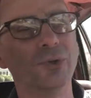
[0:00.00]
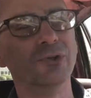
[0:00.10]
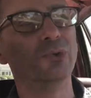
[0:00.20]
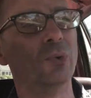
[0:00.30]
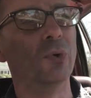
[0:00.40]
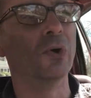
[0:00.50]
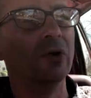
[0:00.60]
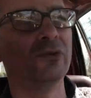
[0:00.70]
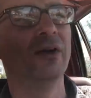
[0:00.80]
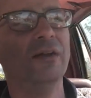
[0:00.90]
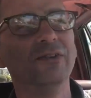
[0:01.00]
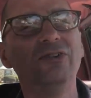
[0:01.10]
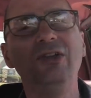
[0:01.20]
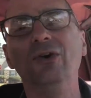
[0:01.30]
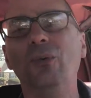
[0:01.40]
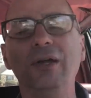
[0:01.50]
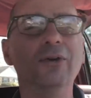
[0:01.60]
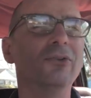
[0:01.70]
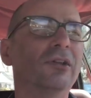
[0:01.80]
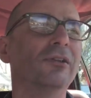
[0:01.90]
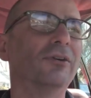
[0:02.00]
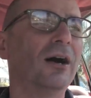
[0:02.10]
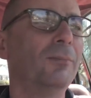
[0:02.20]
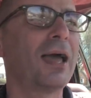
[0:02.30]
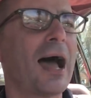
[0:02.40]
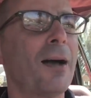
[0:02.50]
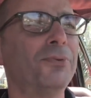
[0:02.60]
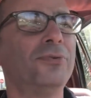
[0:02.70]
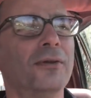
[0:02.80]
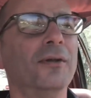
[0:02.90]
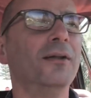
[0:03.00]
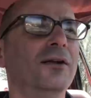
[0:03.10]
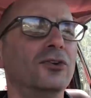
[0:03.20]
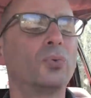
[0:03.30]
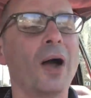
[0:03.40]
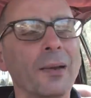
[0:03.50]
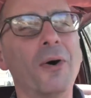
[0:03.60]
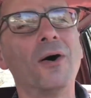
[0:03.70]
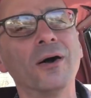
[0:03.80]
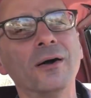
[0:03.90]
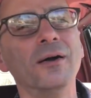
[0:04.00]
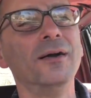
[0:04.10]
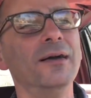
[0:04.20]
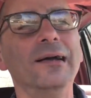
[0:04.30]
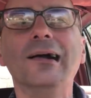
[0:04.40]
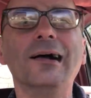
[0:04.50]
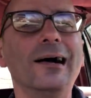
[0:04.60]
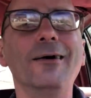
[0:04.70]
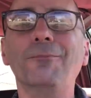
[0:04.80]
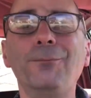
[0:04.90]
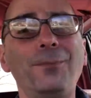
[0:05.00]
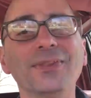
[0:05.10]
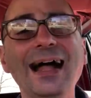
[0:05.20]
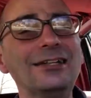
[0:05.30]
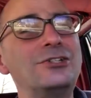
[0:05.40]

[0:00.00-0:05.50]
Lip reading: on the doors, the steel wheels, the little hubcaps, sway bar. But that's